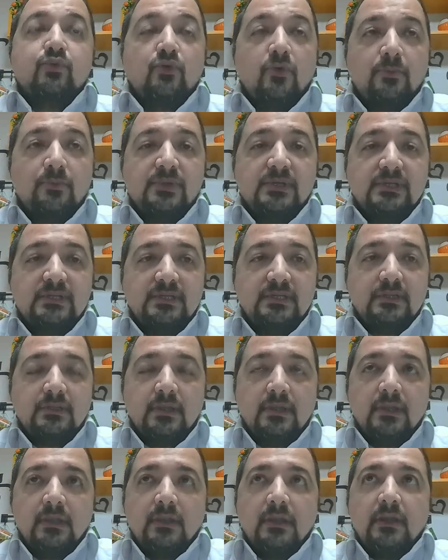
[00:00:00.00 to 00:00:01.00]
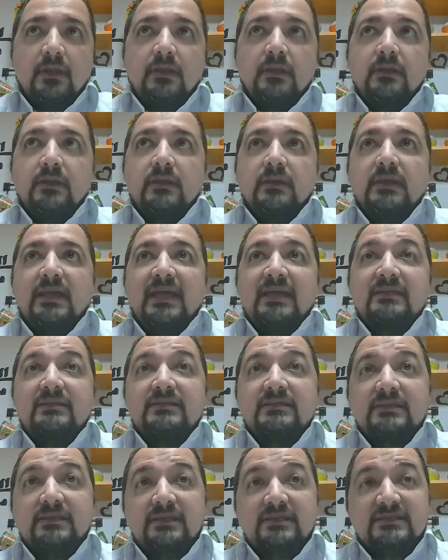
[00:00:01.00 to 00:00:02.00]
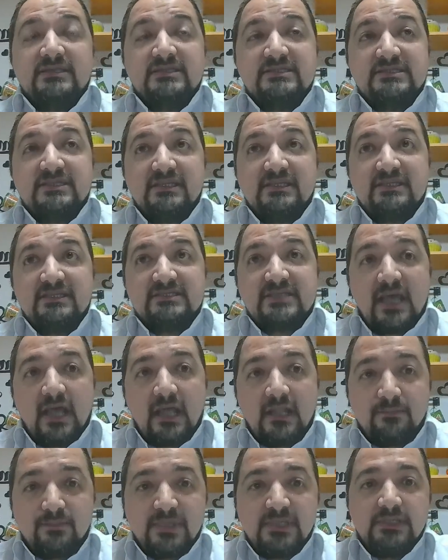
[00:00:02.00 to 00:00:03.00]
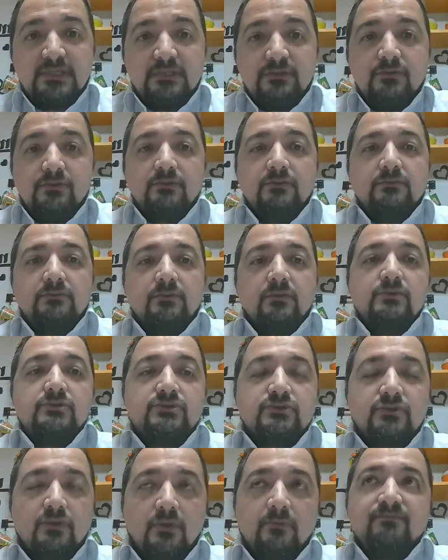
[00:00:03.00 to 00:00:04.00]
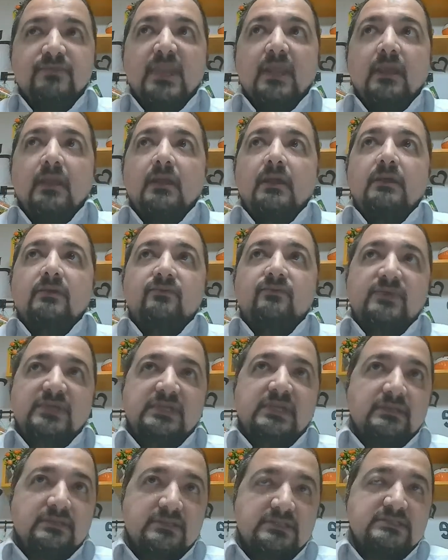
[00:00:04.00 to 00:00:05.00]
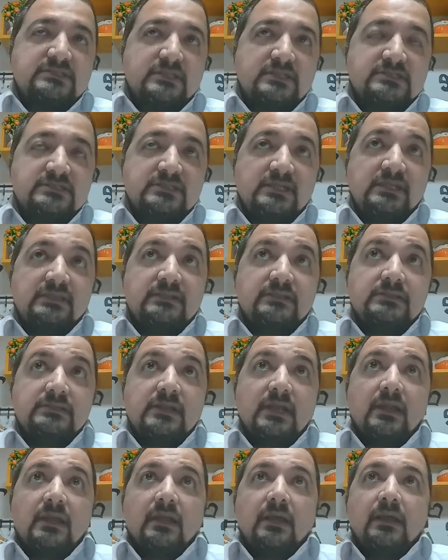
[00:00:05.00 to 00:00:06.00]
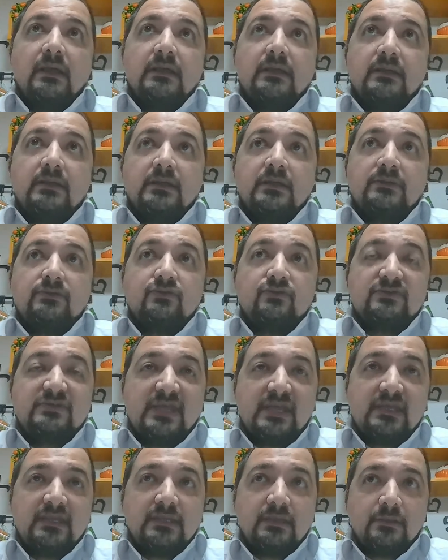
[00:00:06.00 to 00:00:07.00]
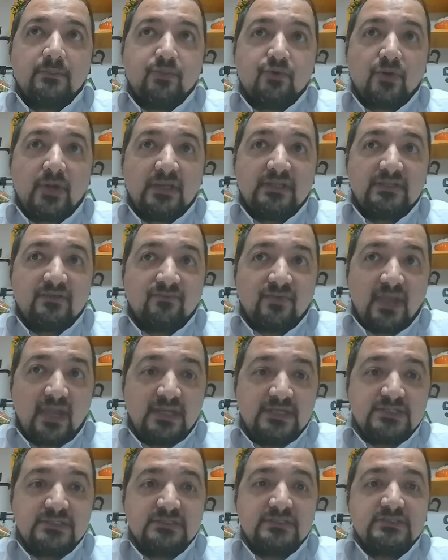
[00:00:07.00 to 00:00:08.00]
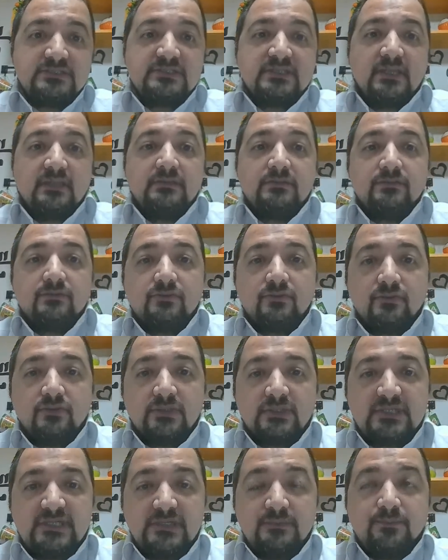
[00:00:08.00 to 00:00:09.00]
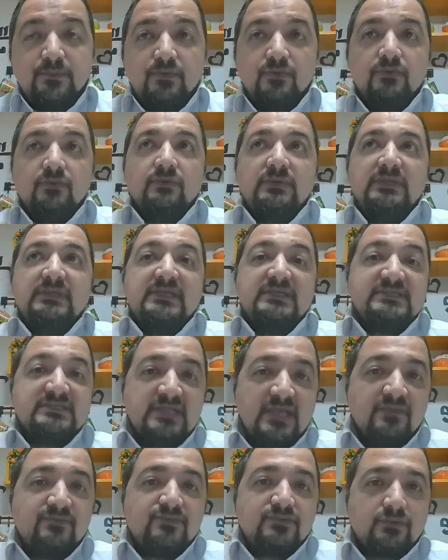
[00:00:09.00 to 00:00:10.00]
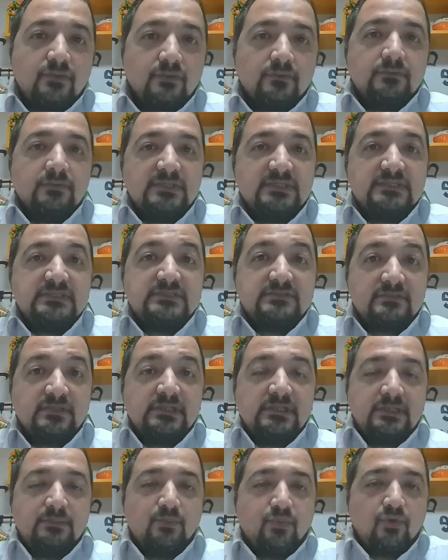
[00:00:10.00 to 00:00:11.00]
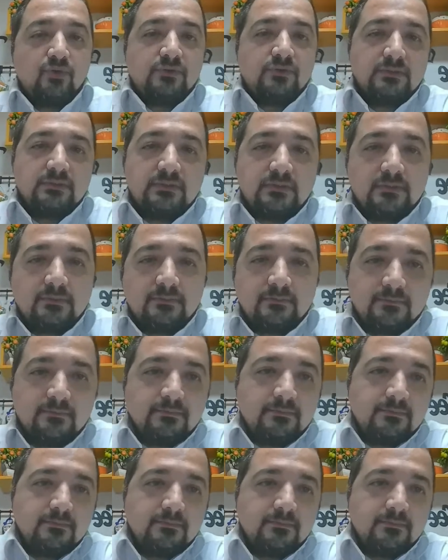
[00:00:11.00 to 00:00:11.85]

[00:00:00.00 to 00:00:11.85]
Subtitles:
properly, and it is helping you also. We can discuss later to take proactive actions and to keep you in a safe zone. It is really important.